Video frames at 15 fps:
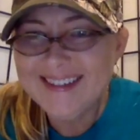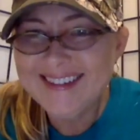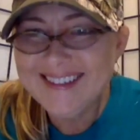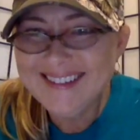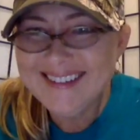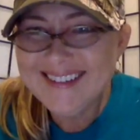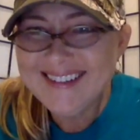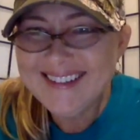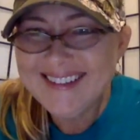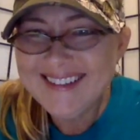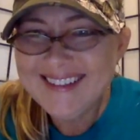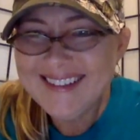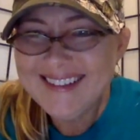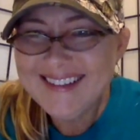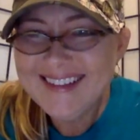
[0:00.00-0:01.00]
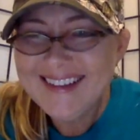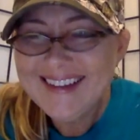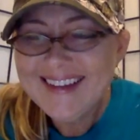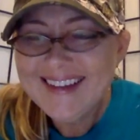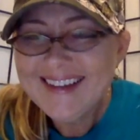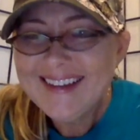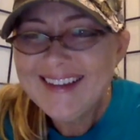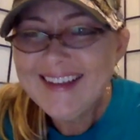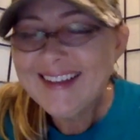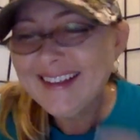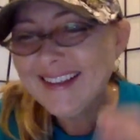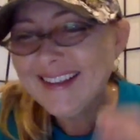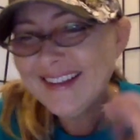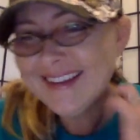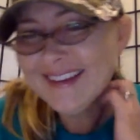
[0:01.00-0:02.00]

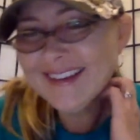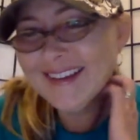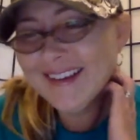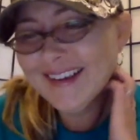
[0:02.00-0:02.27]
No one is speaking in this clip.